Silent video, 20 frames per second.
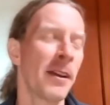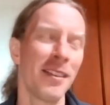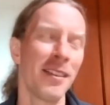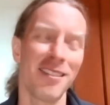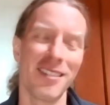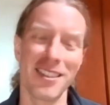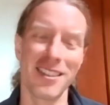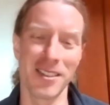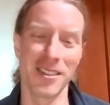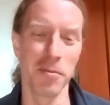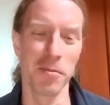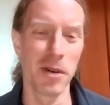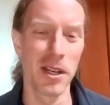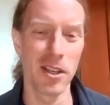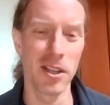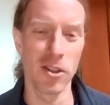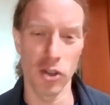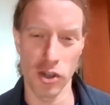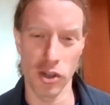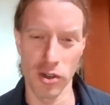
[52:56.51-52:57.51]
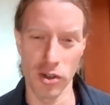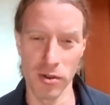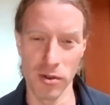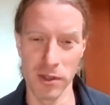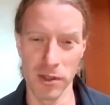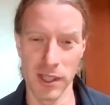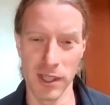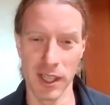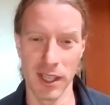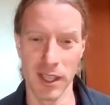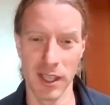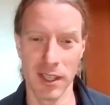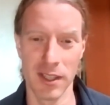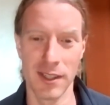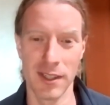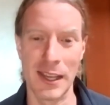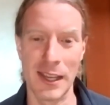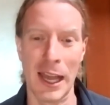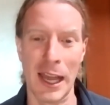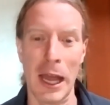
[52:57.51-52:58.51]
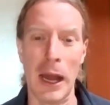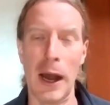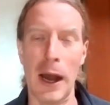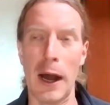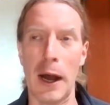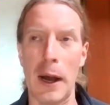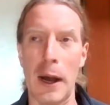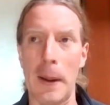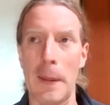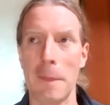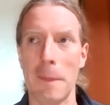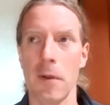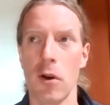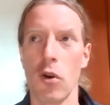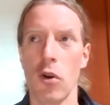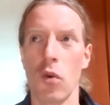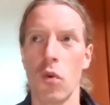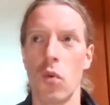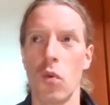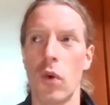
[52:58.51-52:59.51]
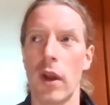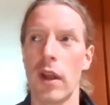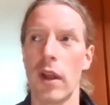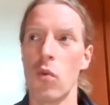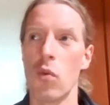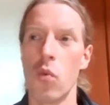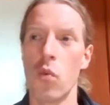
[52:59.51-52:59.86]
when somebody chooses um, right,